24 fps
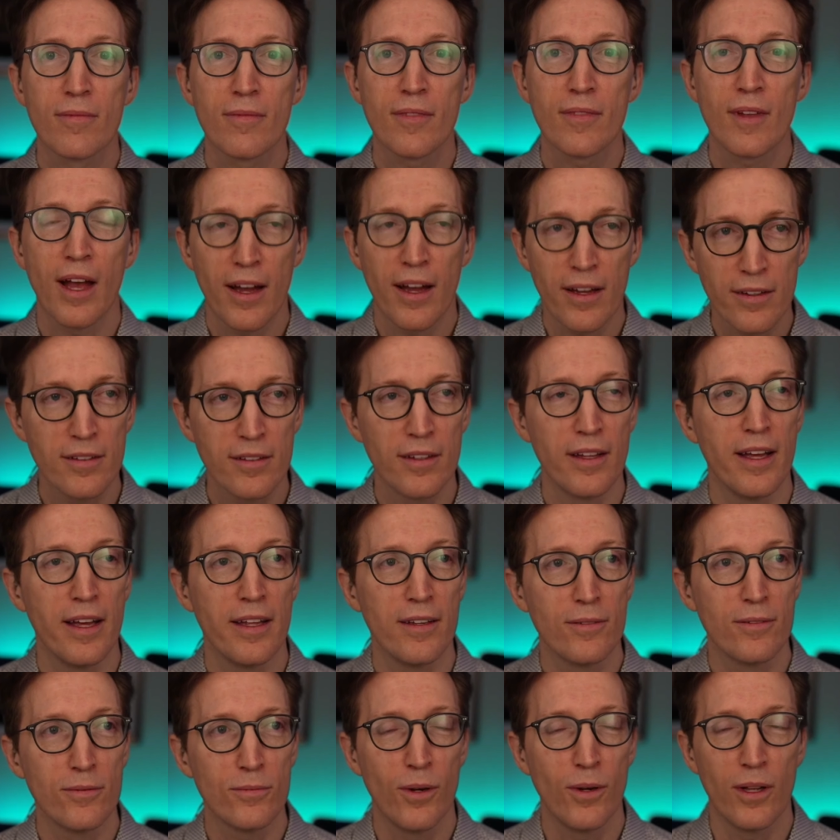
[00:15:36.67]
Excellent.
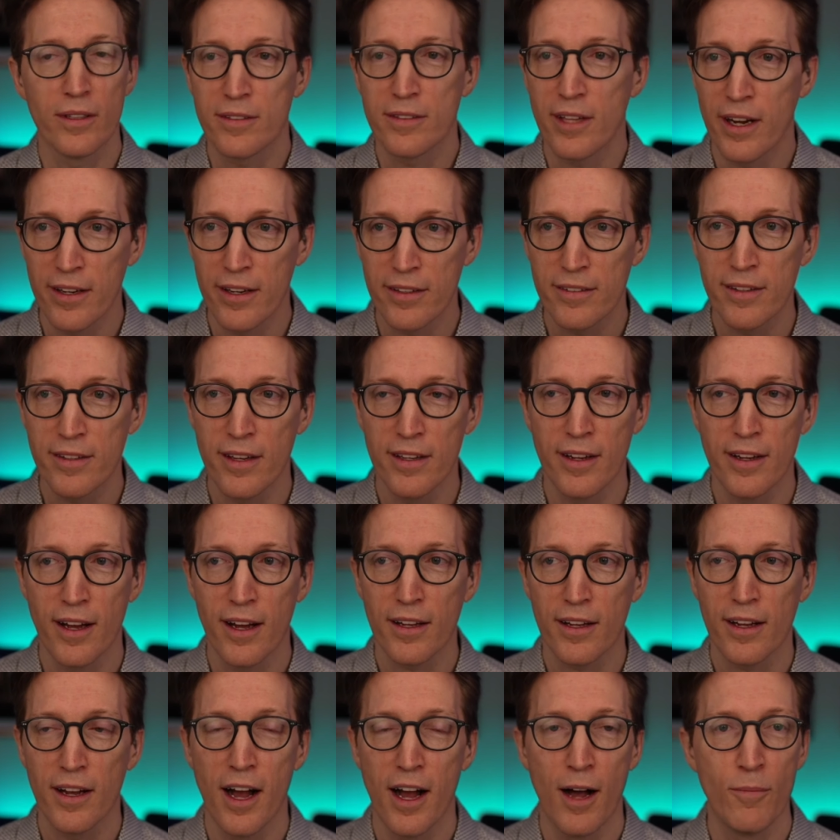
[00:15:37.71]
Well,
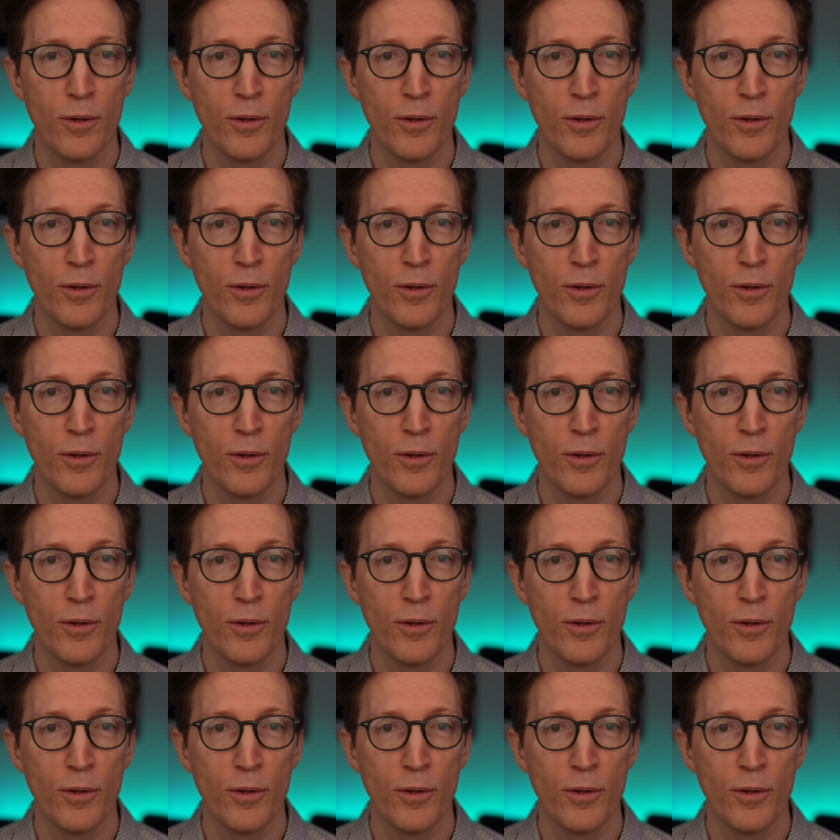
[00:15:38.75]
TERRACEA.com,